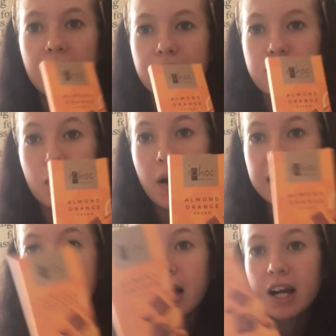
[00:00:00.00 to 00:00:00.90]
I was
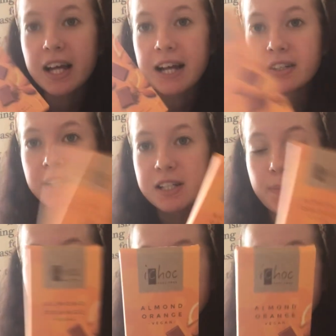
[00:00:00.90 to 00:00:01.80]
quite, like, again, nice
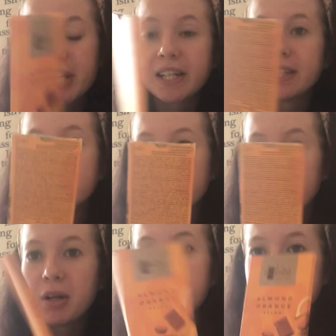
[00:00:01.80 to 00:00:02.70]
packaging,
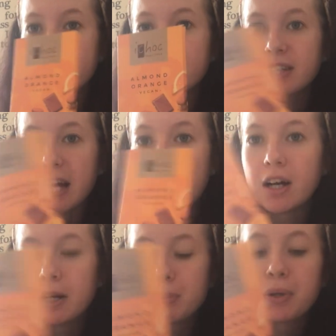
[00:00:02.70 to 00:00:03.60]
I'm liking the get
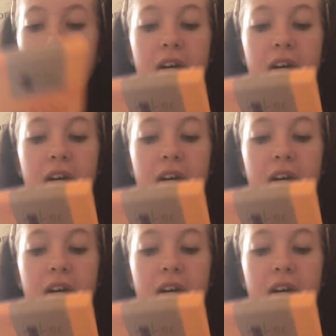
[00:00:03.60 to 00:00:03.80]
up.